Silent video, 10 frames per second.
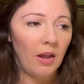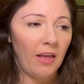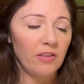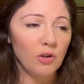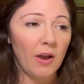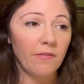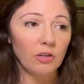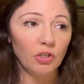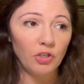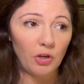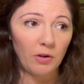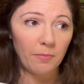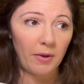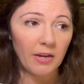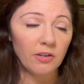and then you have your student
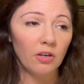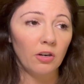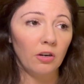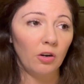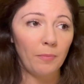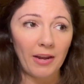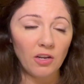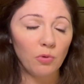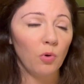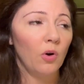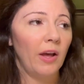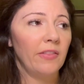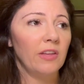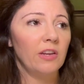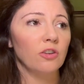binder or manual,
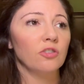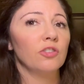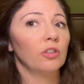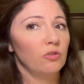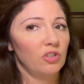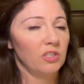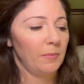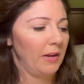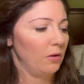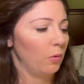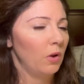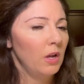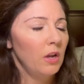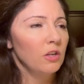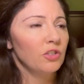and then your solutions manual.
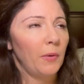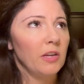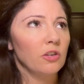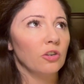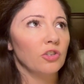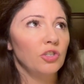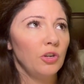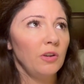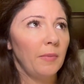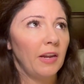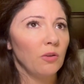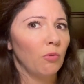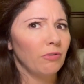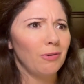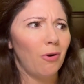So in your student manual, you